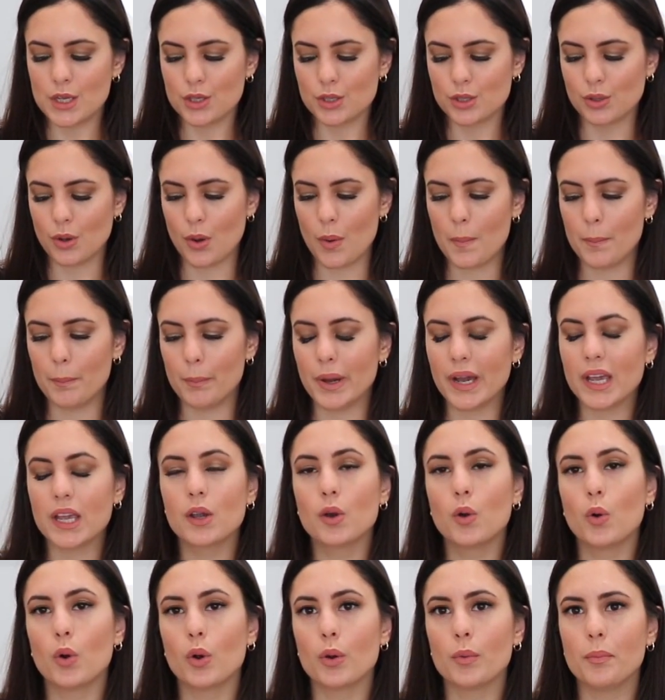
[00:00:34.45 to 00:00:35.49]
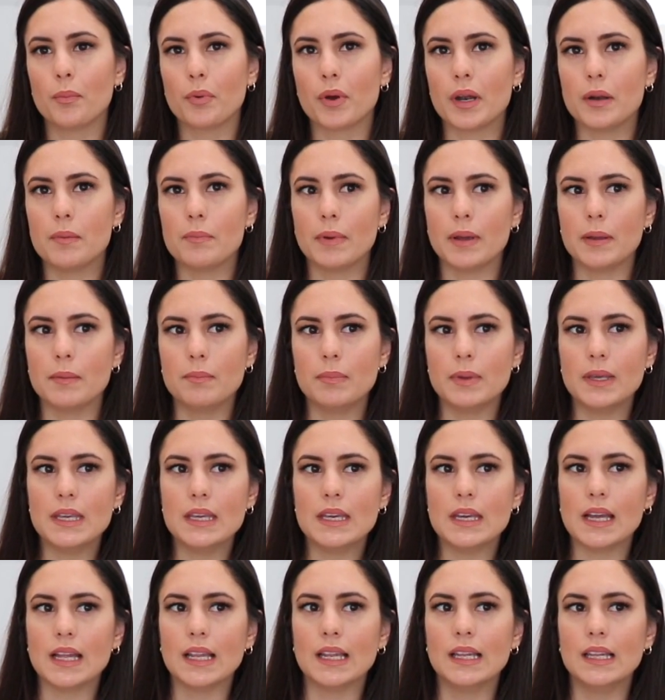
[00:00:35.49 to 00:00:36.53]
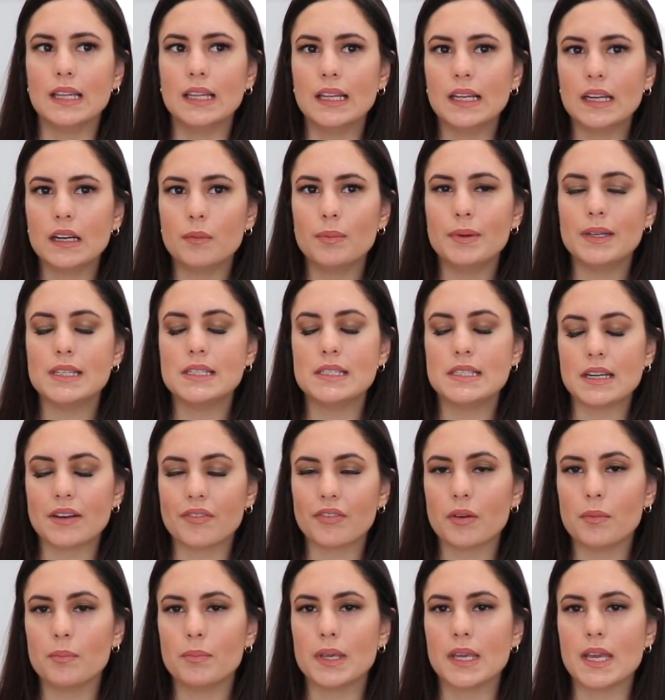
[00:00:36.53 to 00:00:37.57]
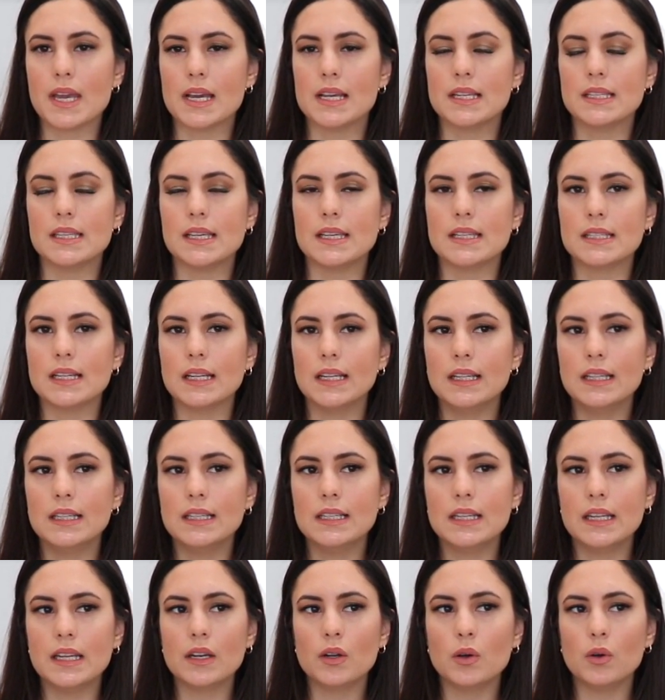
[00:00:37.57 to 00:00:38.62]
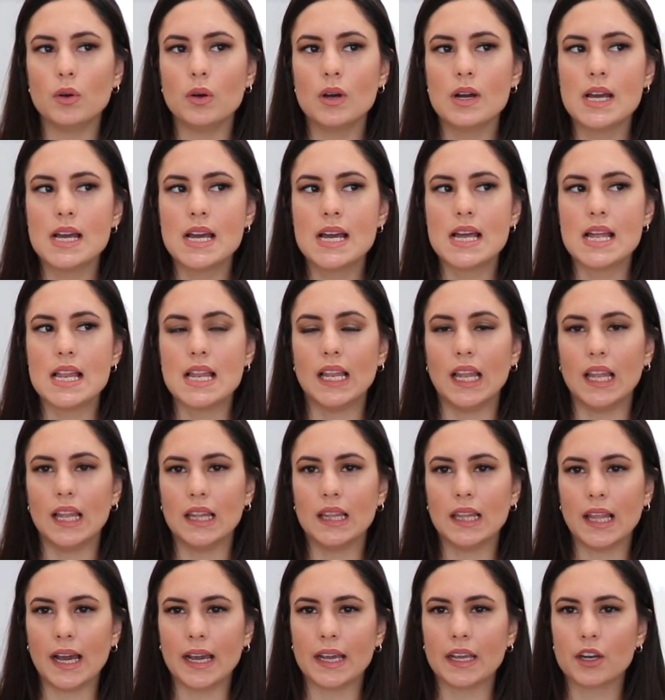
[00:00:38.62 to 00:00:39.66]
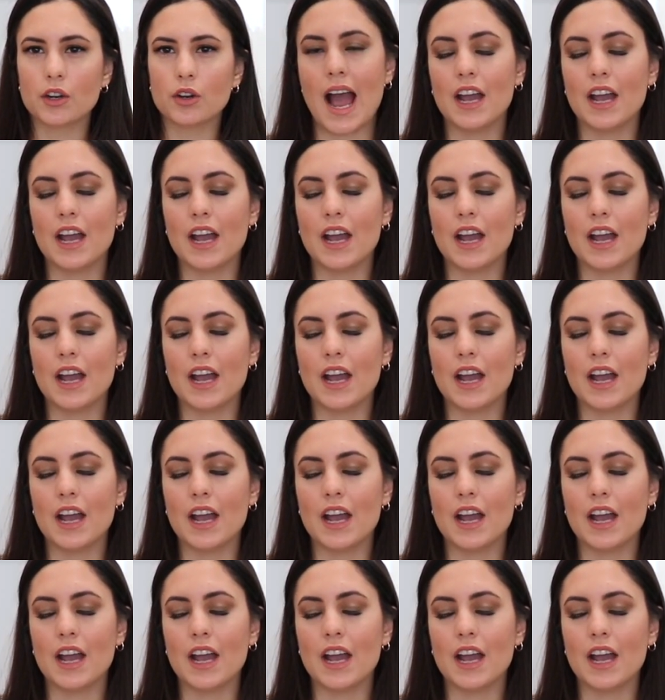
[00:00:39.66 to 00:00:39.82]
So my cornbread might be a little bit different because it's a little lighter.